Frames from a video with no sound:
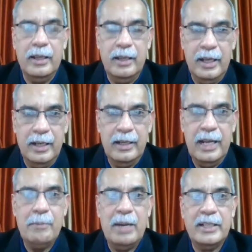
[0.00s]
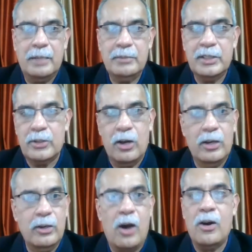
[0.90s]
in layman terms is
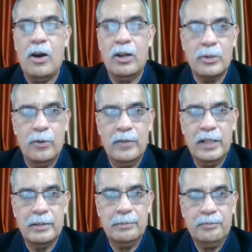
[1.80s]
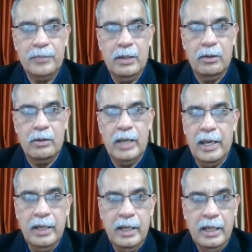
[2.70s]
called long haul COVID.
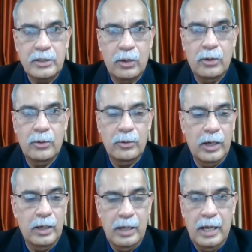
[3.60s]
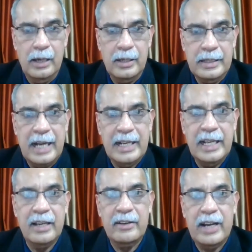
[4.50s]
Okay, so
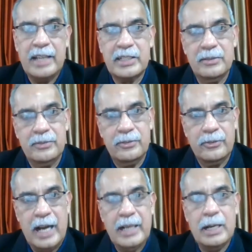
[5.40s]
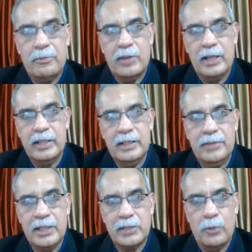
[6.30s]
getting aggressive right up front in
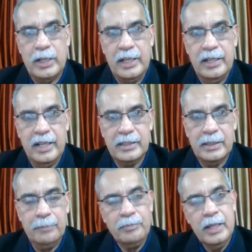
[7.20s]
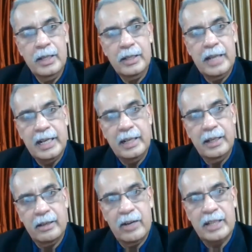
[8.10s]
the first 14 days,
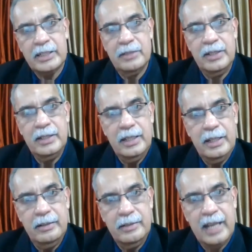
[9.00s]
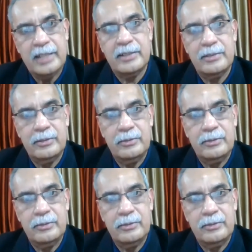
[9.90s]
getting aggressive in the next